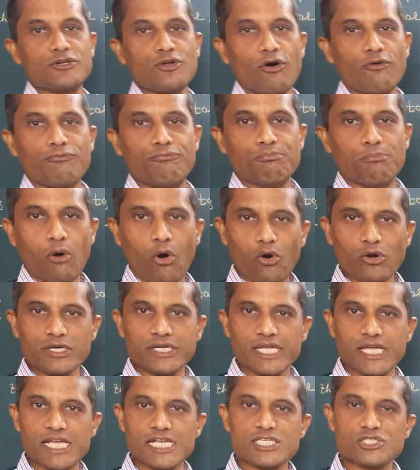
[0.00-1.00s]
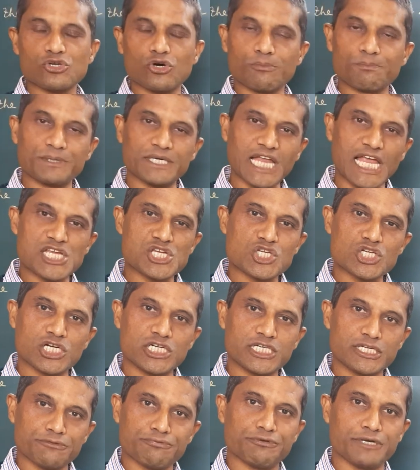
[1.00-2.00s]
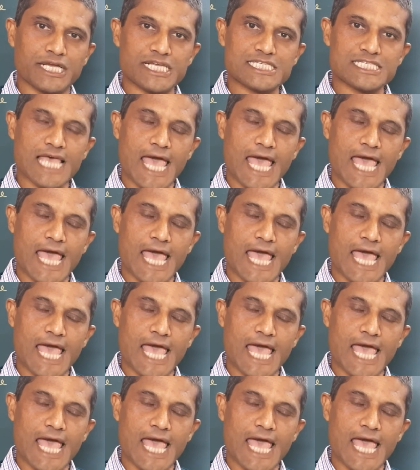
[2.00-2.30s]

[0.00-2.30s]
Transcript: off voltage or potential difference